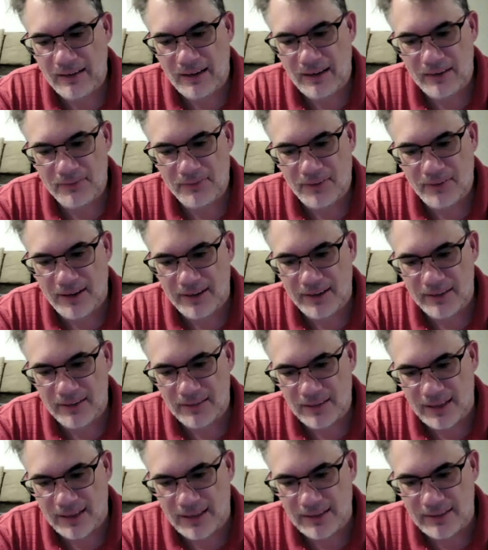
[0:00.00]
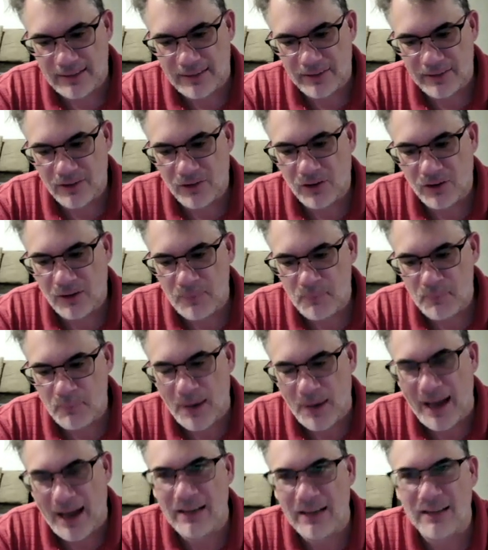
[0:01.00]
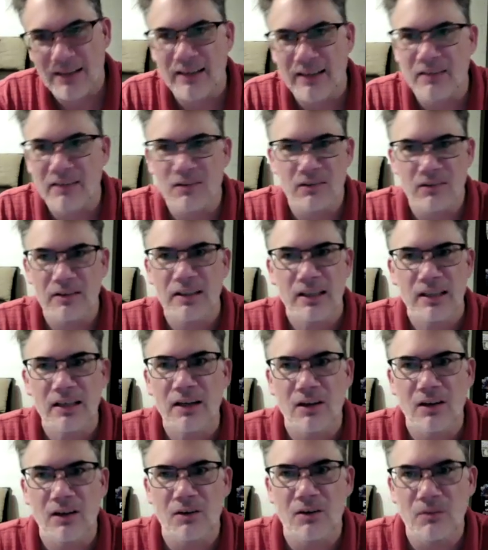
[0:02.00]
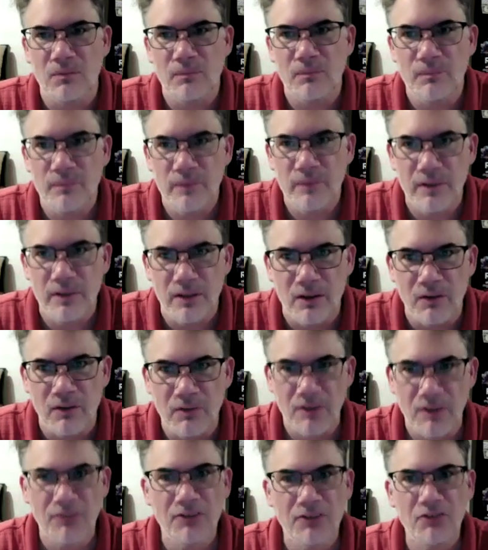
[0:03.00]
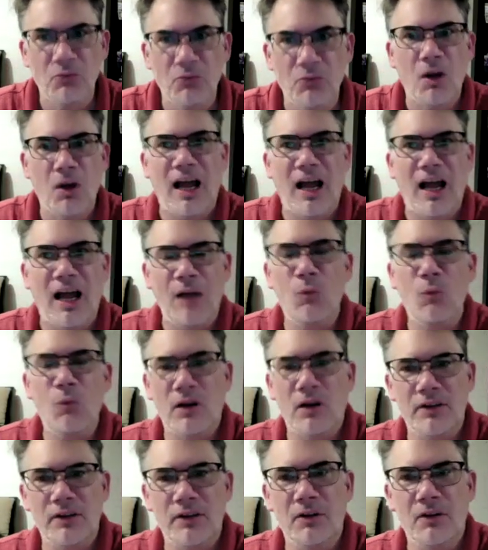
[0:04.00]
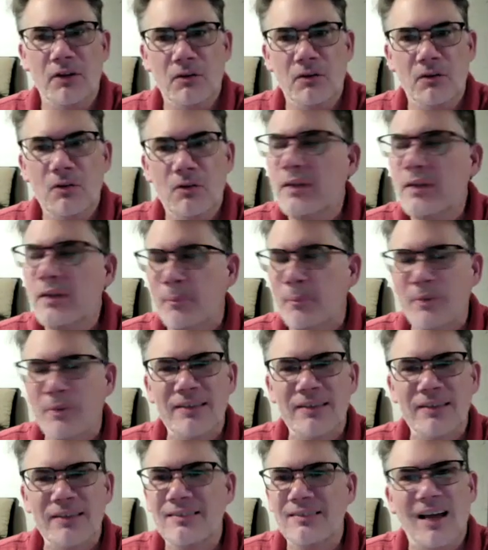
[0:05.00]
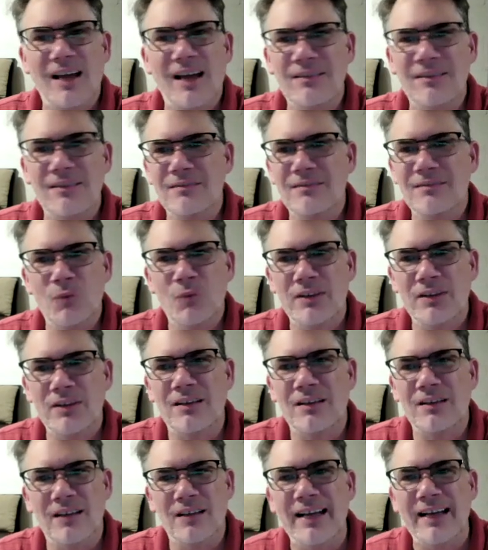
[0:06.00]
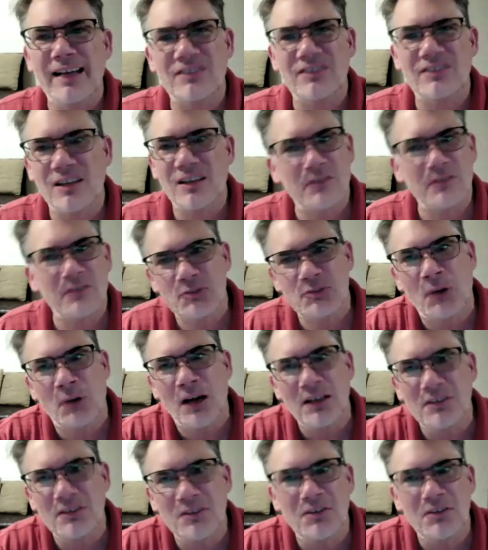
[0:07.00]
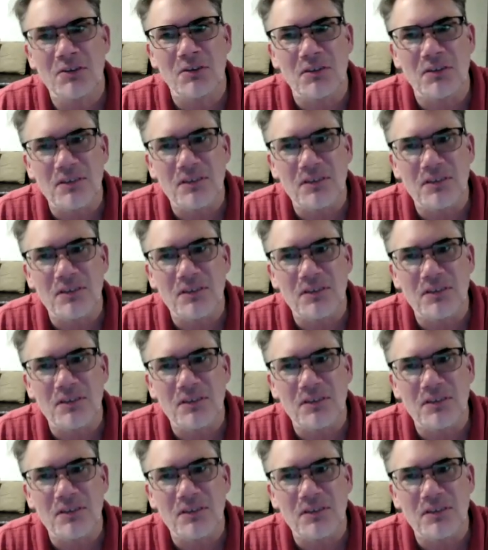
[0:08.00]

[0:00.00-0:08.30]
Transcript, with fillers: I find lately though I'm battling their ego. You know, this is what I want to do. Yeah, but that's not mm. what the client's going to respond to.